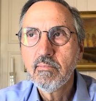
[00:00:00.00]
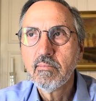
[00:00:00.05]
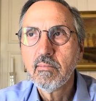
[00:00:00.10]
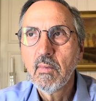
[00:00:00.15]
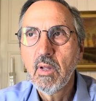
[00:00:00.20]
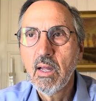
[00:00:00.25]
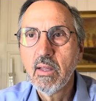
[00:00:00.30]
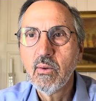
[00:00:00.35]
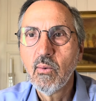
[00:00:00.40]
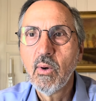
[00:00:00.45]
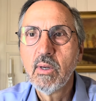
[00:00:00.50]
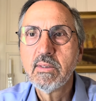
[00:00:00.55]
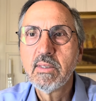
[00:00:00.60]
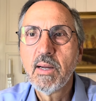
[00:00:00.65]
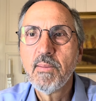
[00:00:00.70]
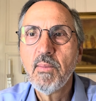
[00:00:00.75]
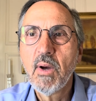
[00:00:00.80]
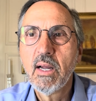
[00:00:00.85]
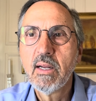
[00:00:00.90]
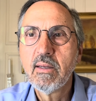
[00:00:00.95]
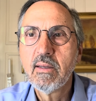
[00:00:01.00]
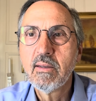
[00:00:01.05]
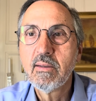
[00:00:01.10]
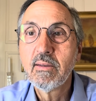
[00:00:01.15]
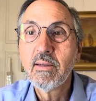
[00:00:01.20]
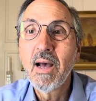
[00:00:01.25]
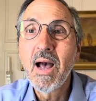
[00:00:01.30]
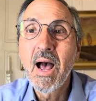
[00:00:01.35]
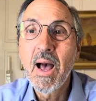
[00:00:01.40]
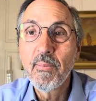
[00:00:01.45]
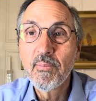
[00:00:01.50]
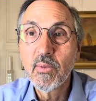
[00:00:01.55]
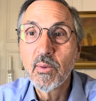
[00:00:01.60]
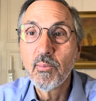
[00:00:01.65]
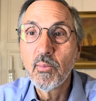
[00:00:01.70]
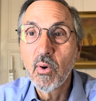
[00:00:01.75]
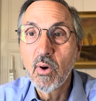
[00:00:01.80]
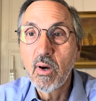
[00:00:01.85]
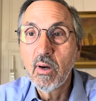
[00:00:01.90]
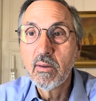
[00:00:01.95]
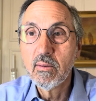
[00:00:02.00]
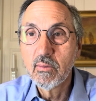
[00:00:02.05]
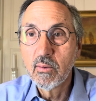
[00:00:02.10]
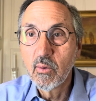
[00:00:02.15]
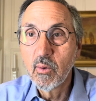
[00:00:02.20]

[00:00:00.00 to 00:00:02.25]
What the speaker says: Otherwise, I might top the ball